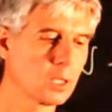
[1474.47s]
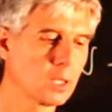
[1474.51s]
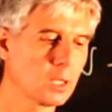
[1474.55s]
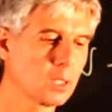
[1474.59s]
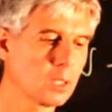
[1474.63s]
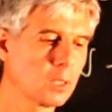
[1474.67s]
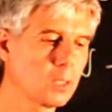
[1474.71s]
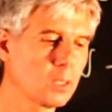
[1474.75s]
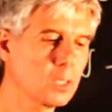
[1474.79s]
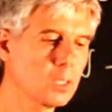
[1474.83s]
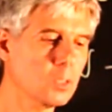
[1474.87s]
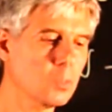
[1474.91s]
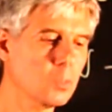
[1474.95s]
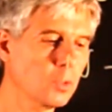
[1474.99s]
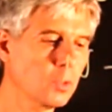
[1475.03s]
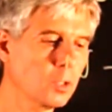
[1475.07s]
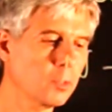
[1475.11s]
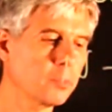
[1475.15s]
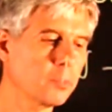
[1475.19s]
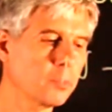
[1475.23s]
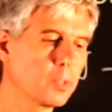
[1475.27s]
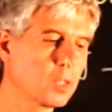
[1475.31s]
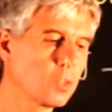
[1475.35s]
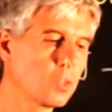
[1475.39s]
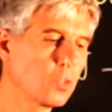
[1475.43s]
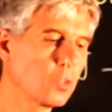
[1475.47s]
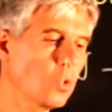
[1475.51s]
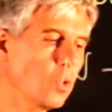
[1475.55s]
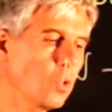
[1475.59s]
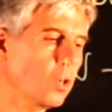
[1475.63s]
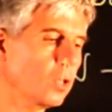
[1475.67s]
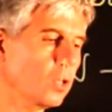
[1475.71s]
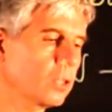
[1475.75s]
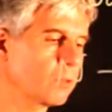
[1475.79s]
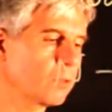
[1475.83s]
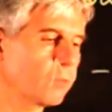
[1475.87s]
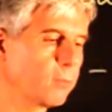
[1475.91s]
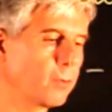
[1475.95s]
this will be
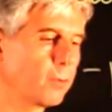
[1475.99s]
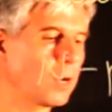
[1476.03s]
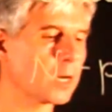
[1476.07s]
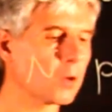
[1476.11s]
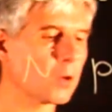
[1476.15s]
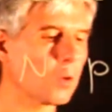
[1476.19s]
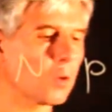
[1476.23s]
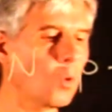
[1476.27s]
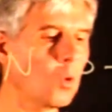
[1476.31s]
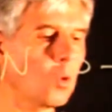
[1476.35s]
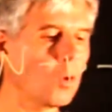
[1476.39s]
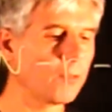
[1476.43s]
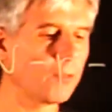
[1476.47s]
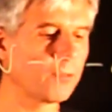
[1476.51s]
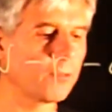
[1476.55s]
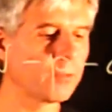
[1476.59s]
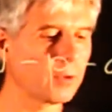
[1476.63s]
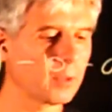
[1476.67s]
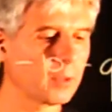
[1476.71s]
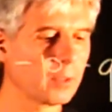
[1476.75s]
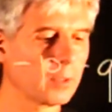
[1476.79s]
not far off